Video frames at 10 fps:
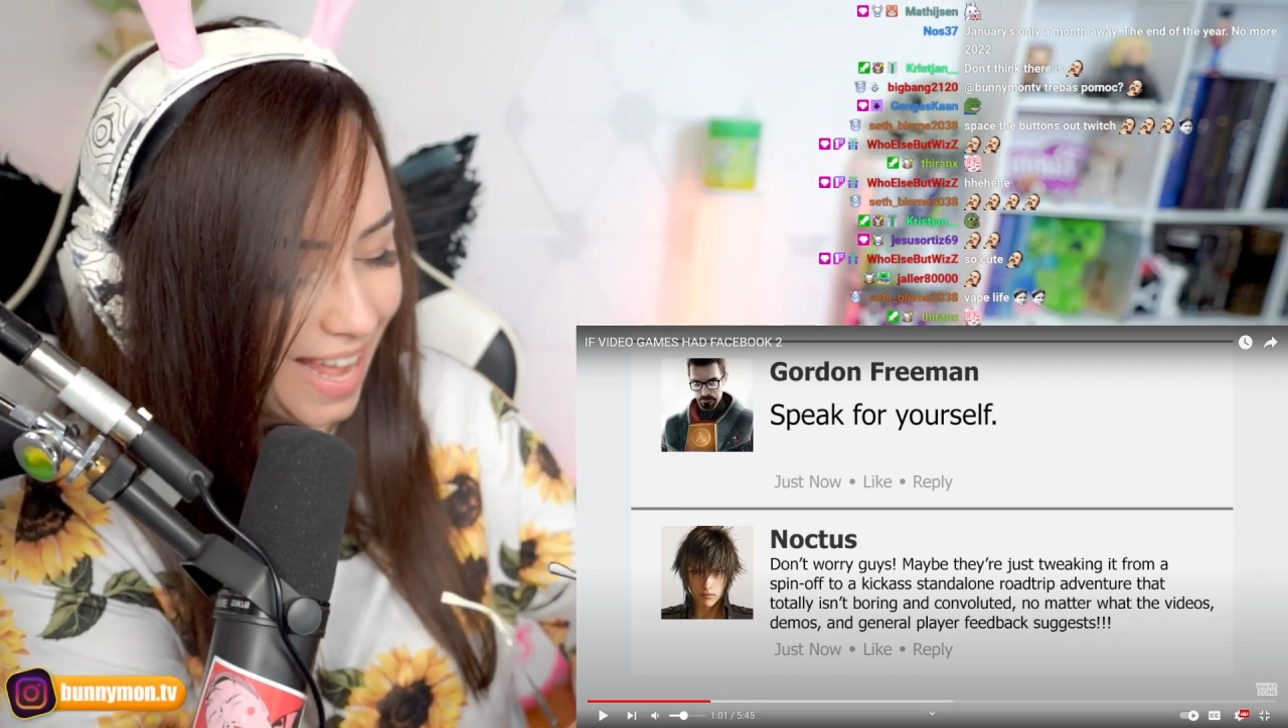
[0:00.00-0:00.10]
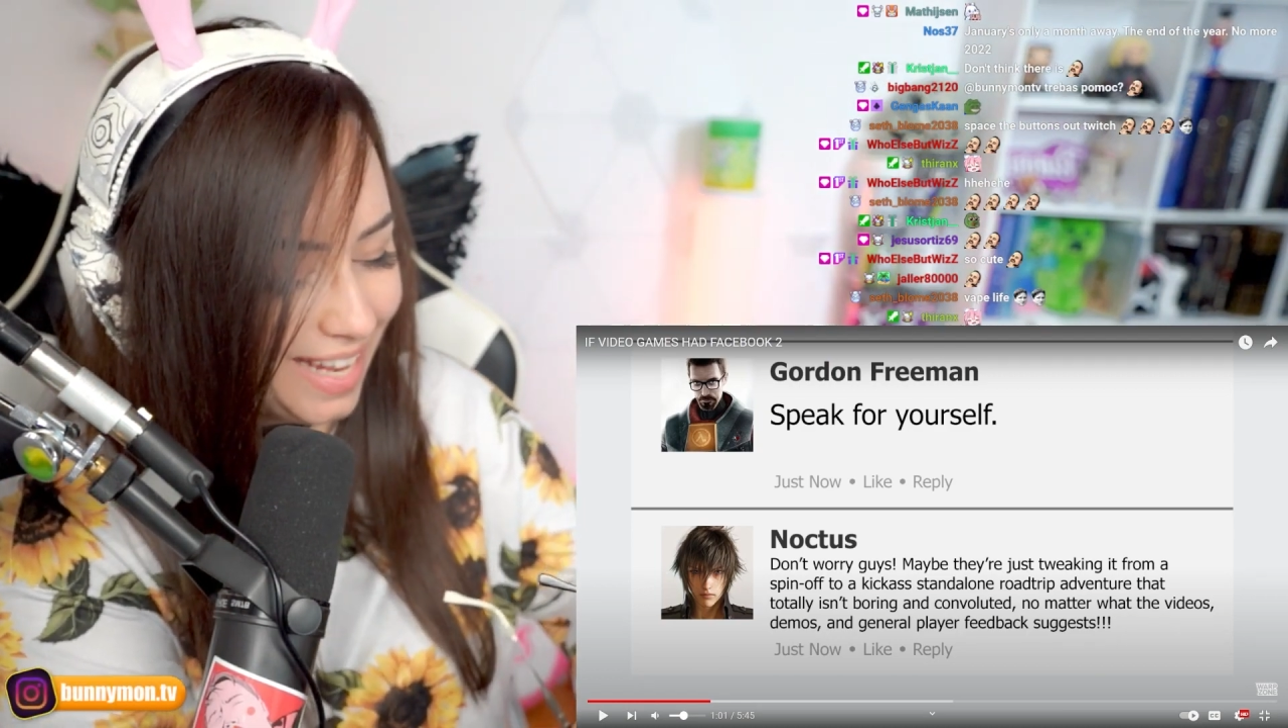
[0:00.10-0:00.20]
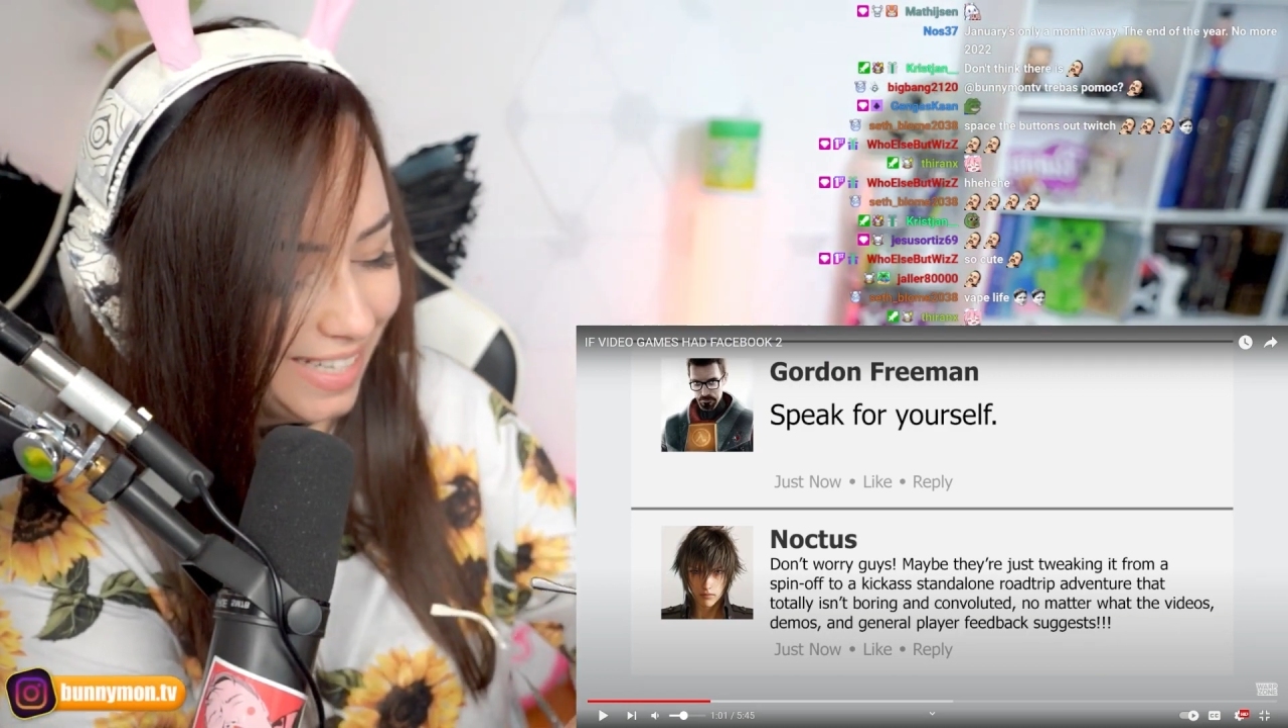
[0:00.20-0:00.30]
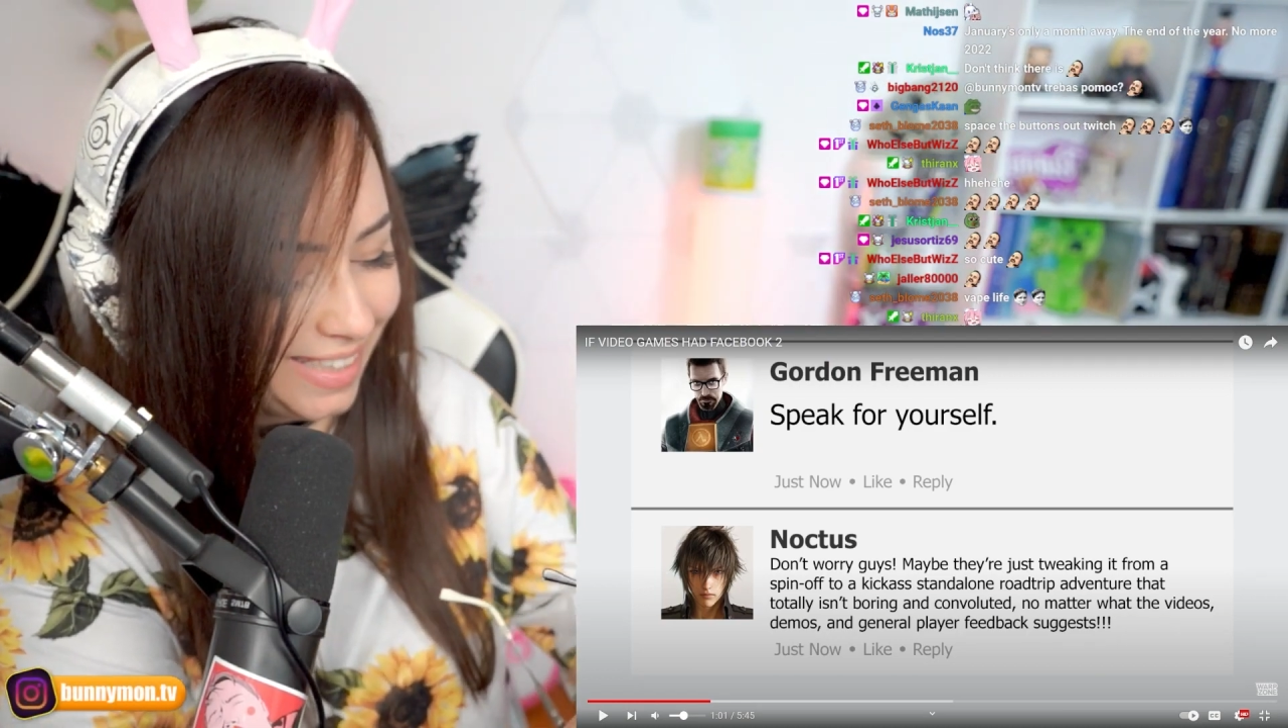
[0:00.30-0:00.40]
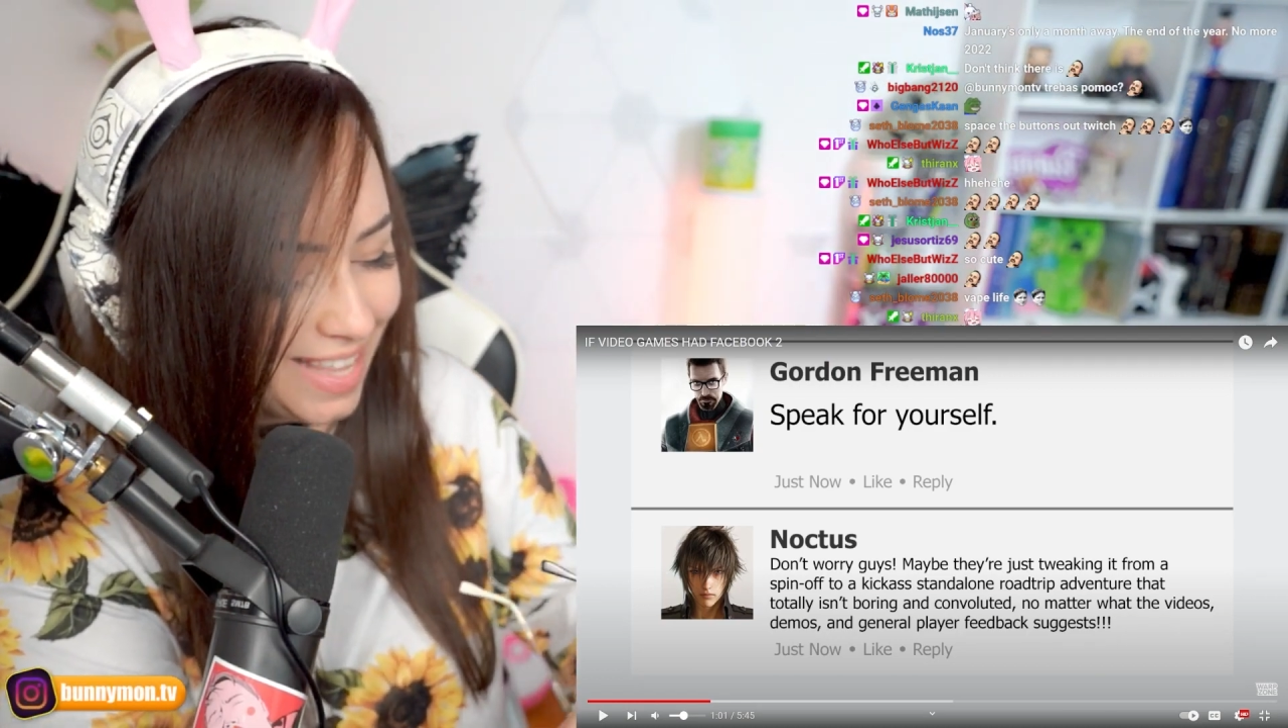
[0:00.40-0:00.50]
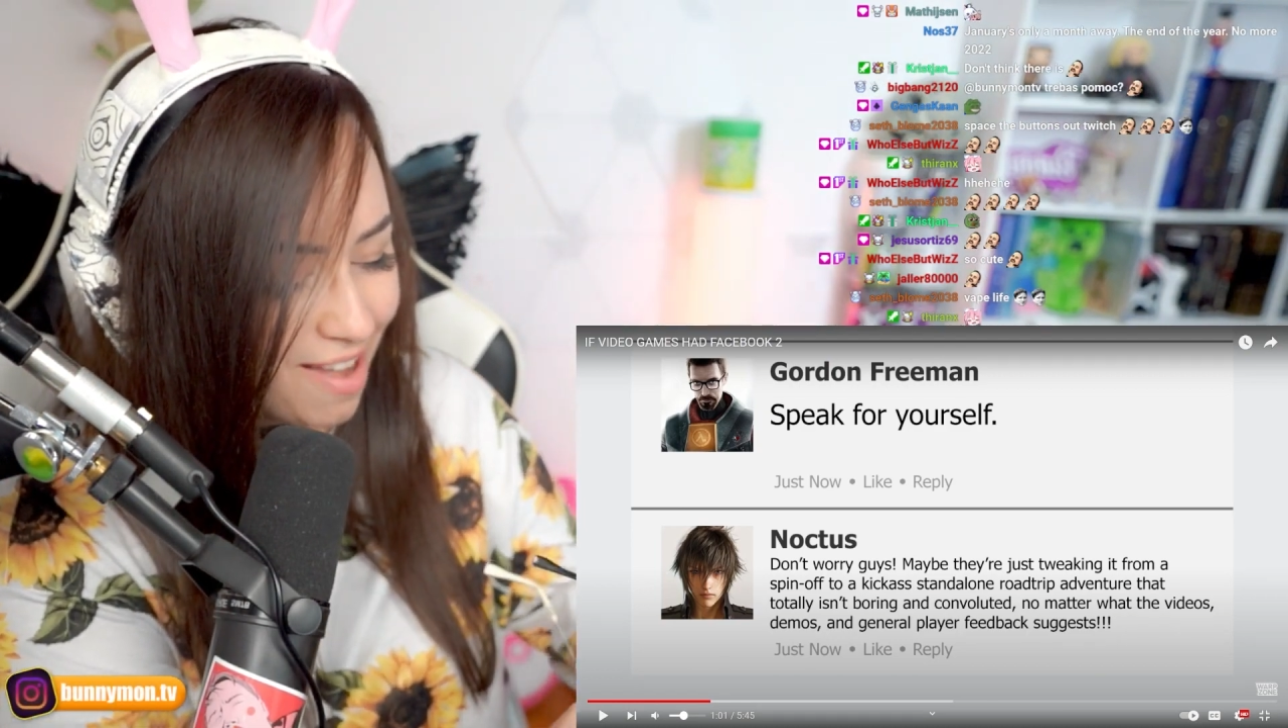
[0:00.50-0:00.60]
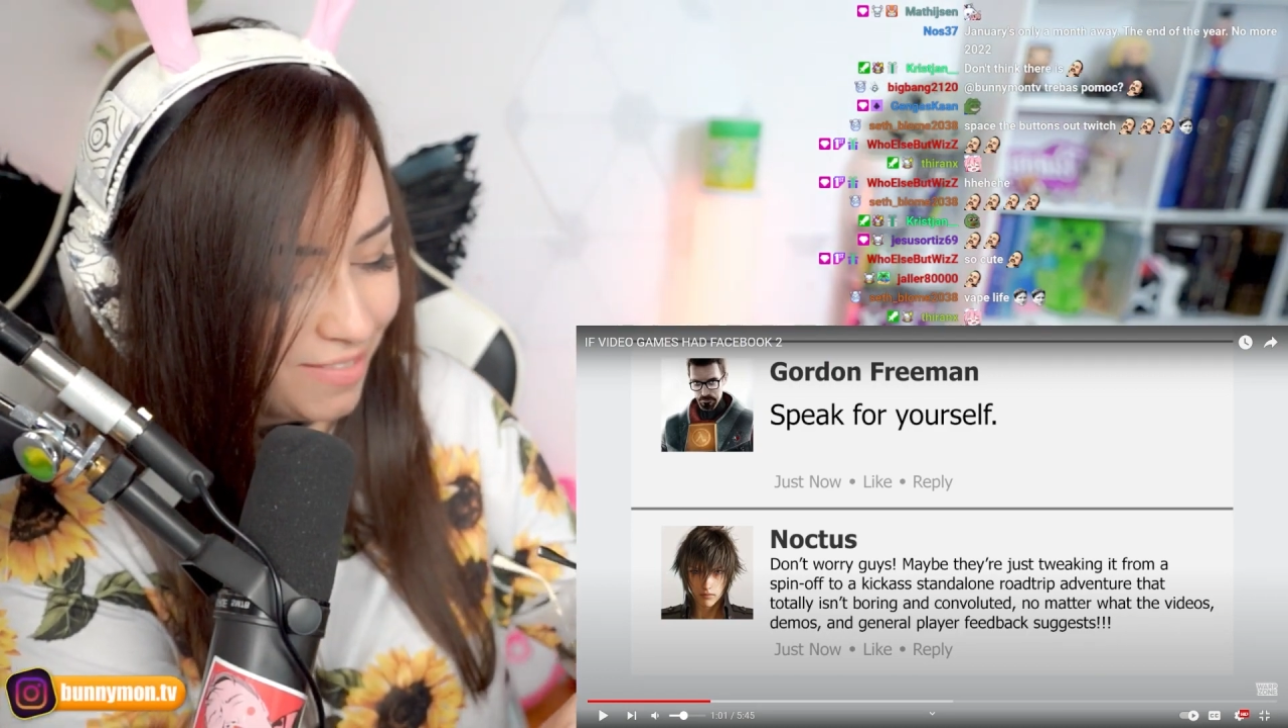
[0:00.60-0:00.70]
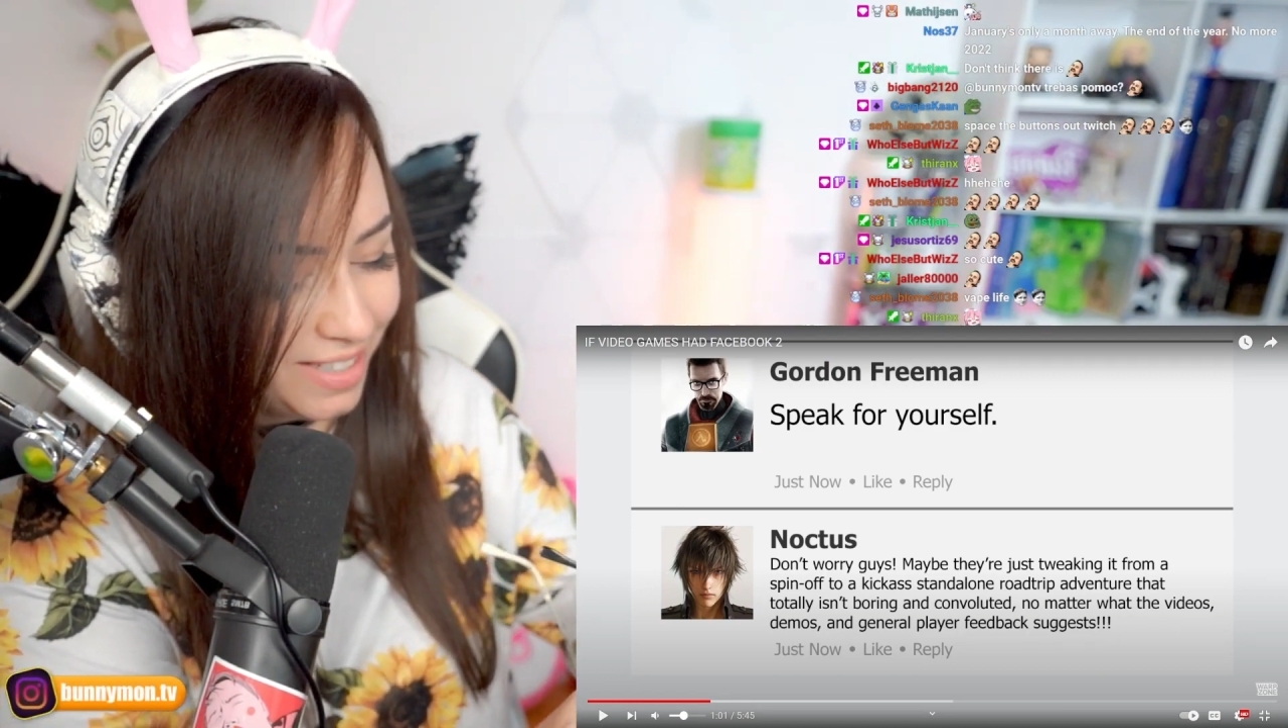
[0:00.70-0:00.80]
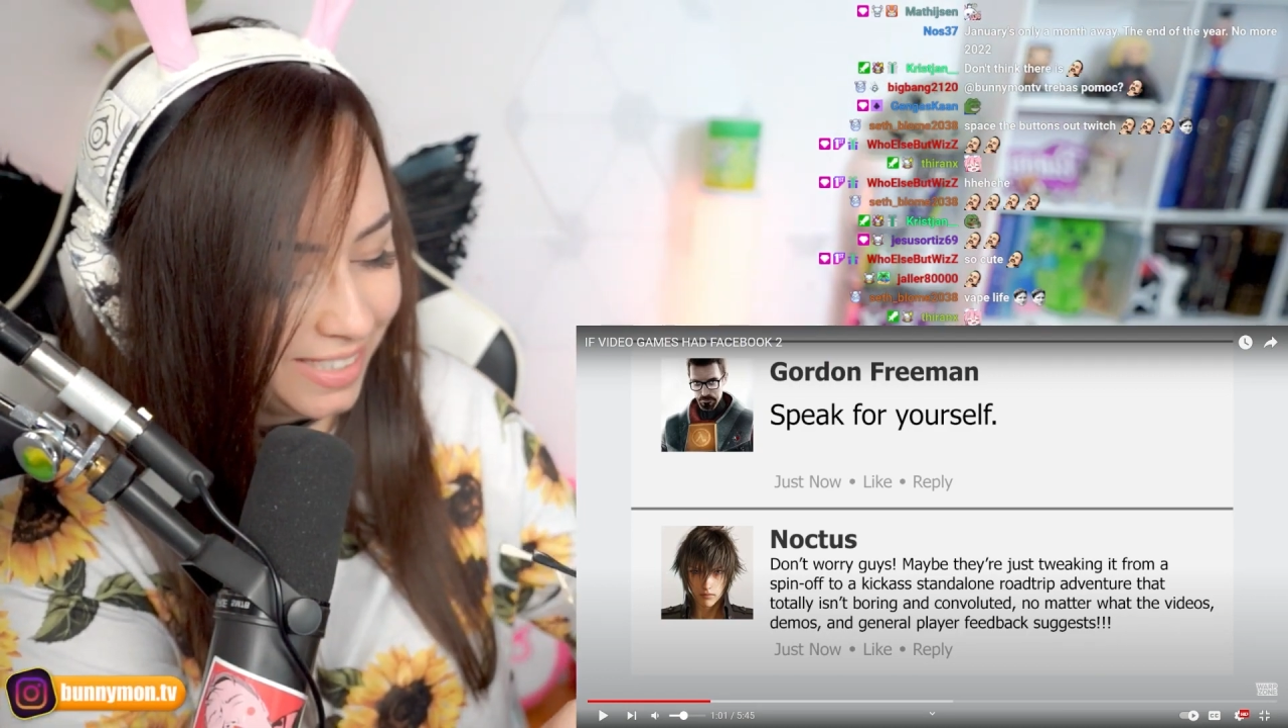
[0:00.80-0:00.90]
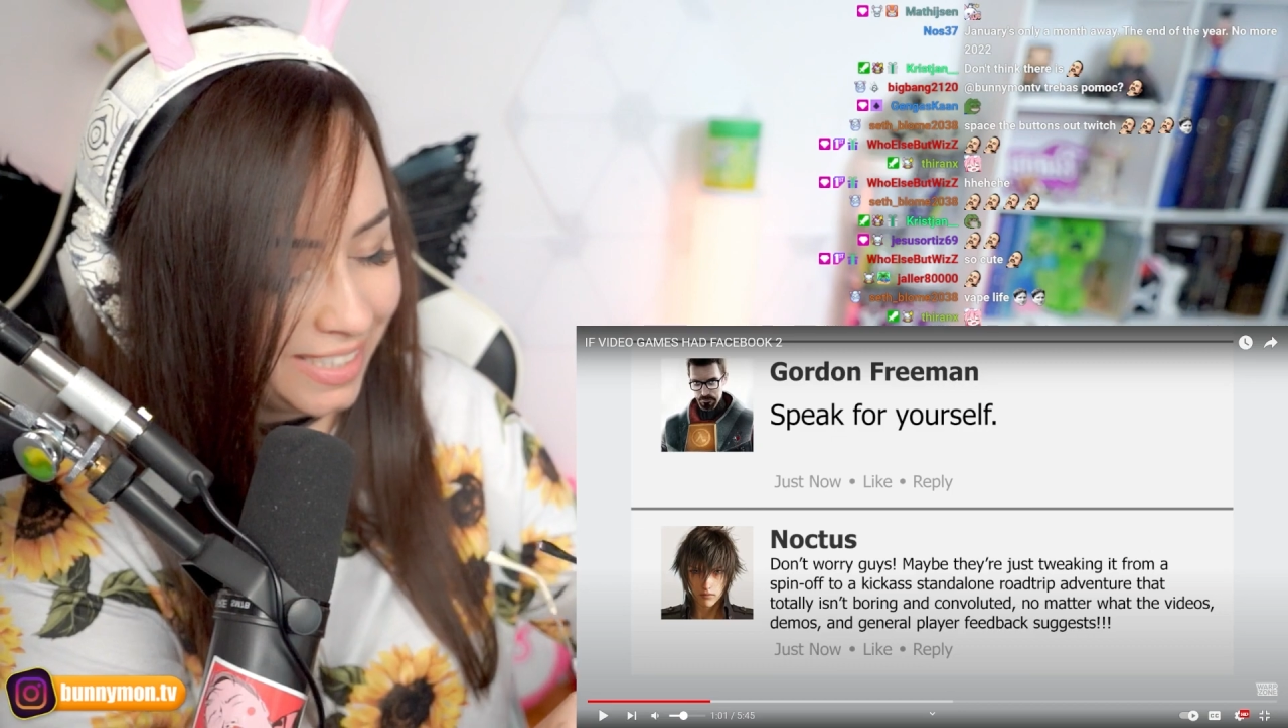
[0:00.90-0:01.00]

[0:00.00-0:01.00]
and it never is